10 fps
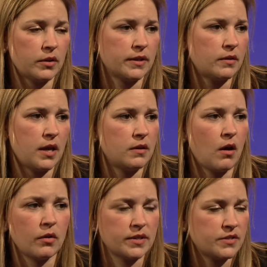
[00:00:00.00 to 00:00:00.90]
and
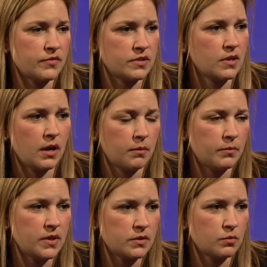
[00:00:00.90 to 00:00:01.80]
all
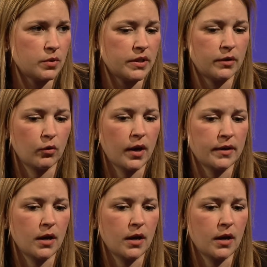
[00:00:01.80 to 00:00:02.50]
these really great